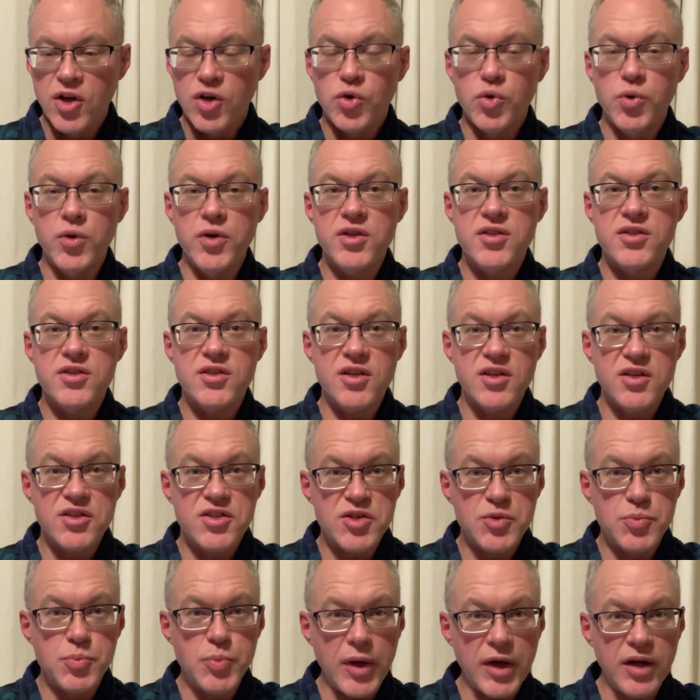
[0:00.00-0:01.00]
we see
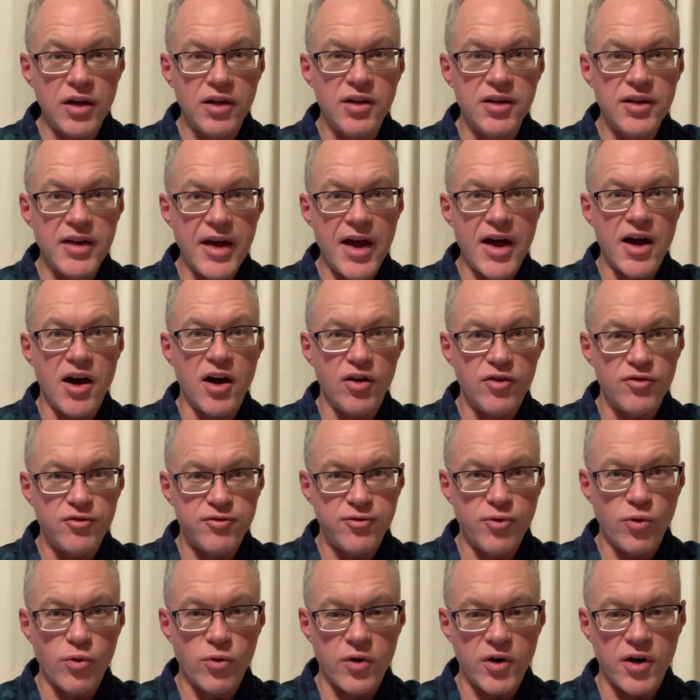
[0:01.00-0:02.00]
spelled out
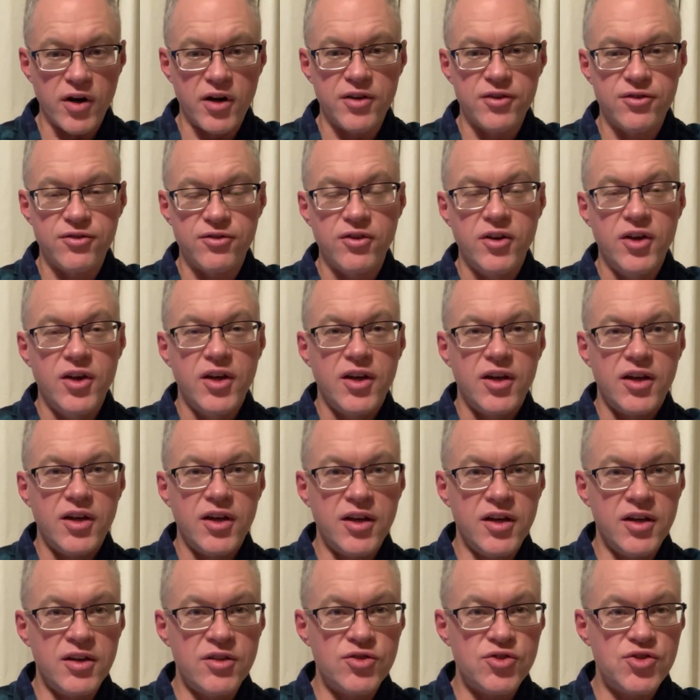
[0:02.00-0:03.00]
for us
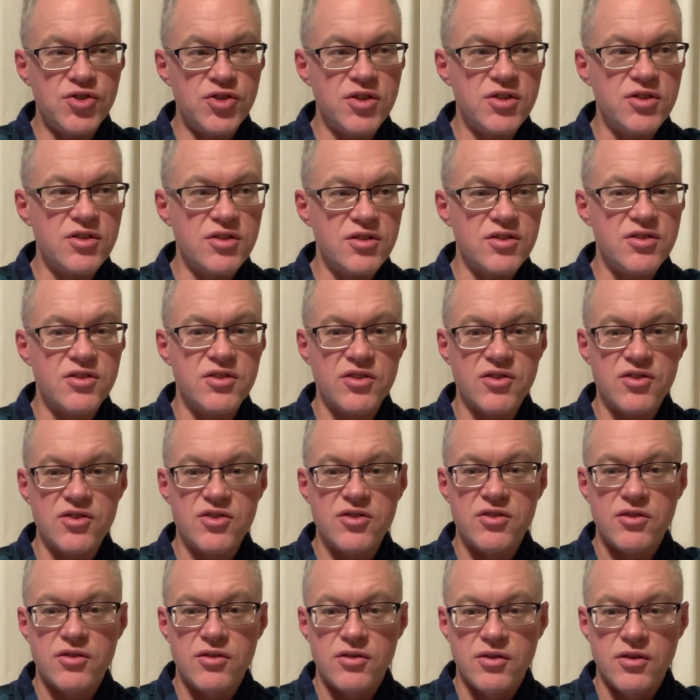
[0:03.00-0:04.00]
in
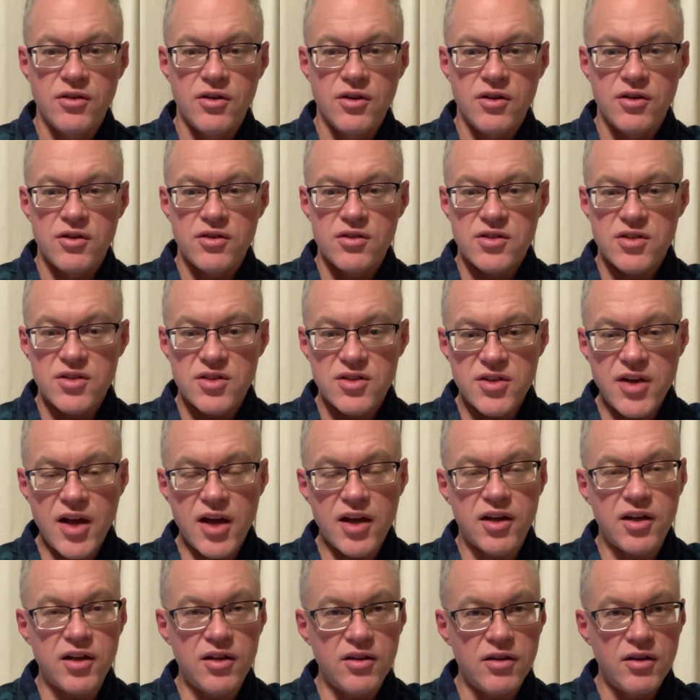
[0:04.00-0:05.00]
Jesus's
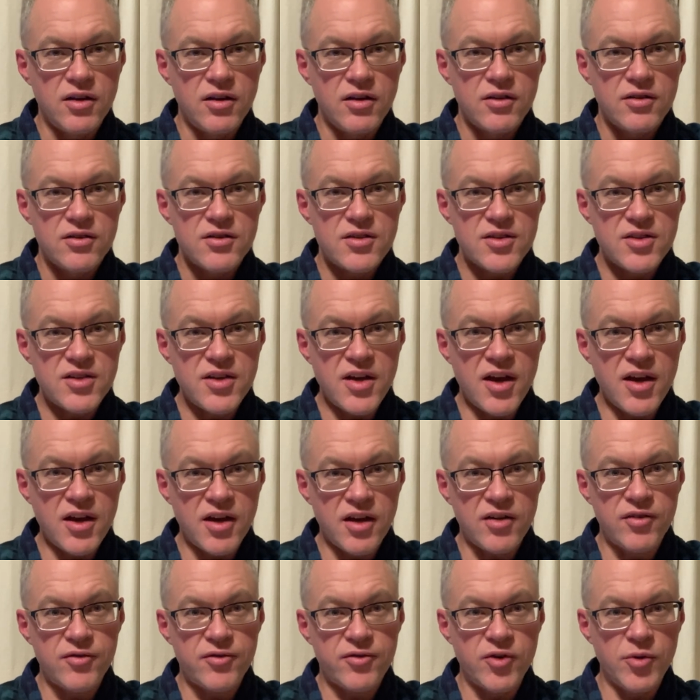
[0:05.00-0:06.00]
second
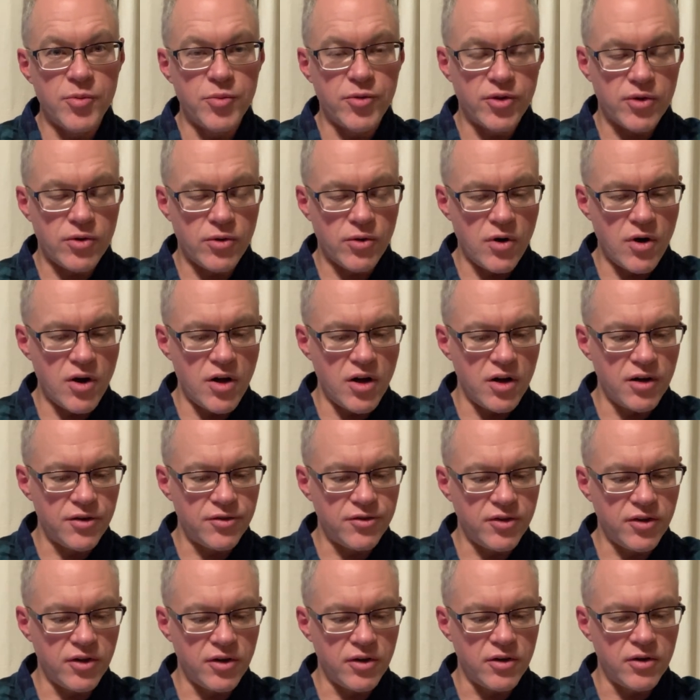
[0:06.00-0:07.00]
saying from the cross
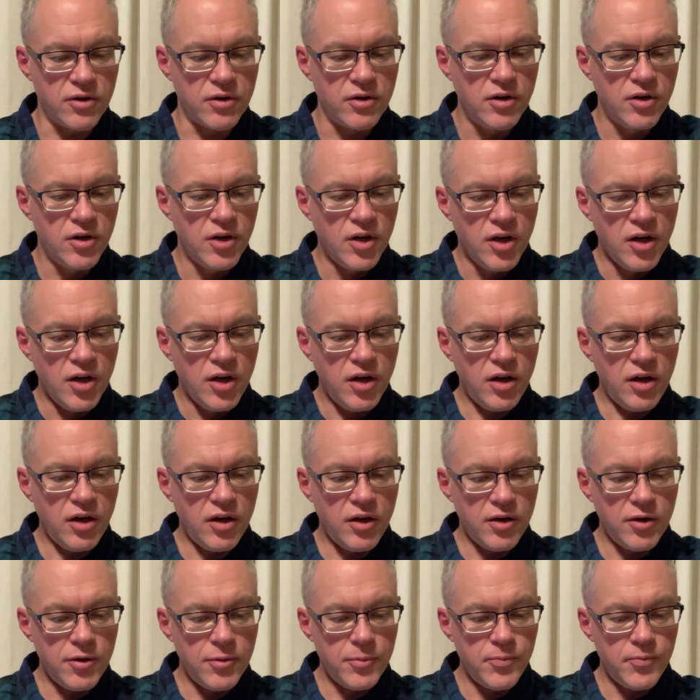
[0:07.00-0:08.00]
here
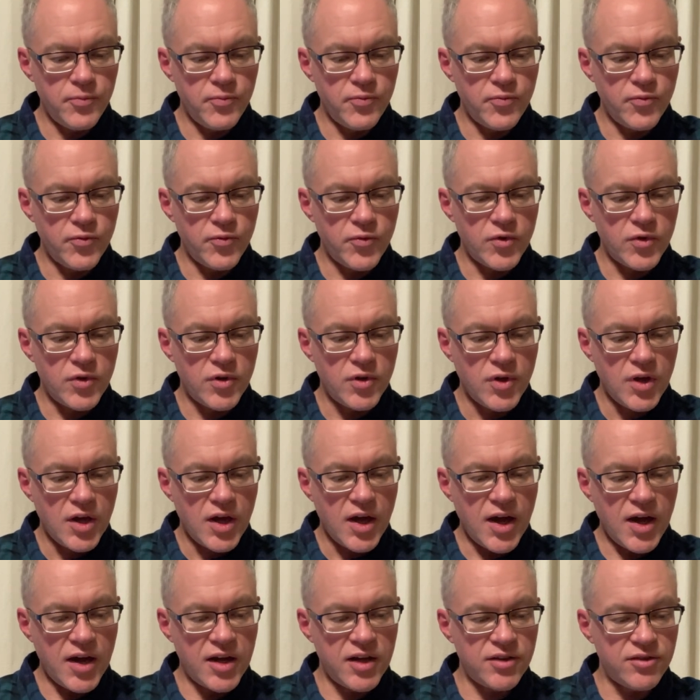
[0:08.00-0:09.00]
uh,
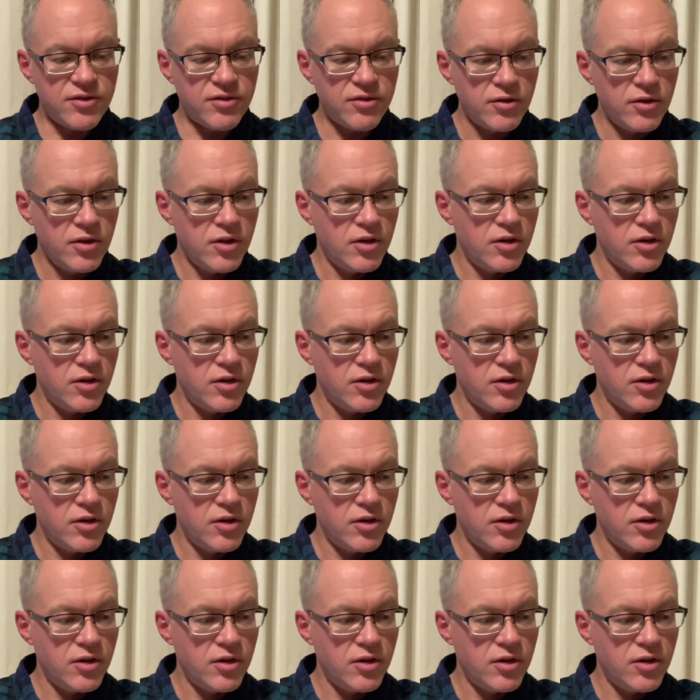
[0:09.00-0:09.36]
as